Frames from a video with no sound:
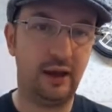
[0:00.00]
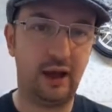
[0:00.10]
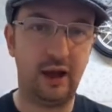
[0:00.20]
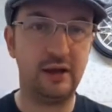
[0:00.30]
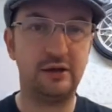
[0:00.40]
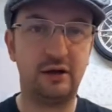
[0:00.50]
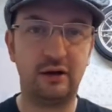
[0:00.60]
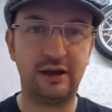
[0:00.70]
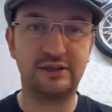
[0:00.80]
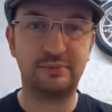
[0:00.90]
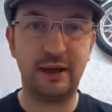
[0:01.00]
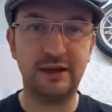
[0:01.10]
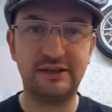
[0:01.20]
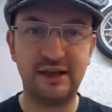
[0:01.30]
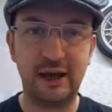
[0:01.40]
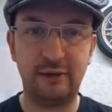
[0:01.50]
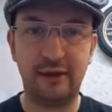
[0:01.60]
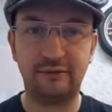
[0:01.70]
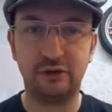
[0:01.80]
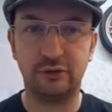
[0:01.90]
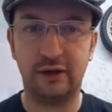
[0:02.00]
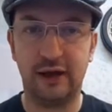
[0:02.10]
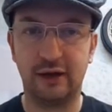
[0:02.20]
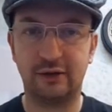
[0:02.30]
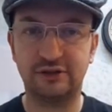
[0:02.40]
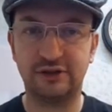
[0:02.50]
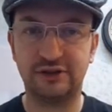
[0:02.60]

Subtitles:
And I'll explain to you how they've done that, because